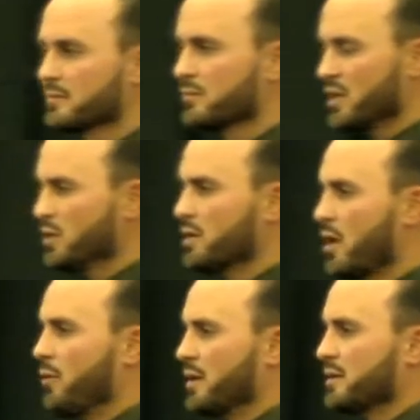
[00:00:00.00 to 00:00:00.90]
We do,
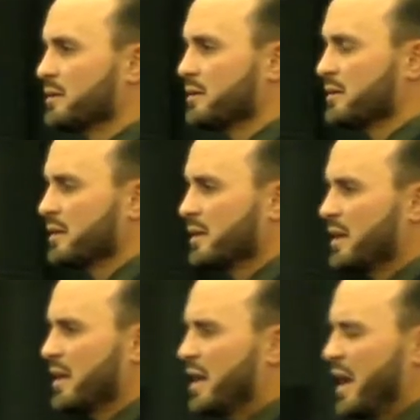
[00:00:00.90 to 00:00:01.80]
don't we?
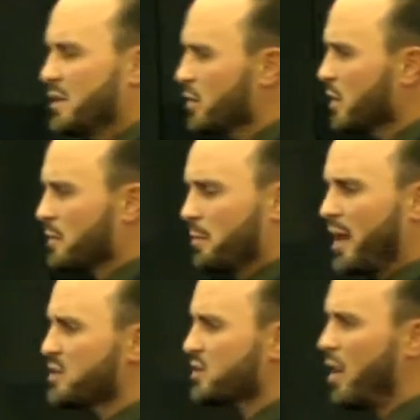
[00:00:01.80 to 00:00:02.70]
And you can
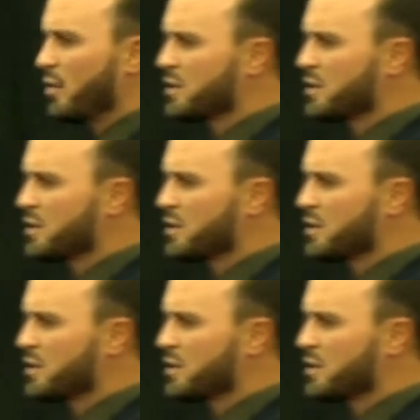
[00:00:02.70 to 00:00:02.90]
replace all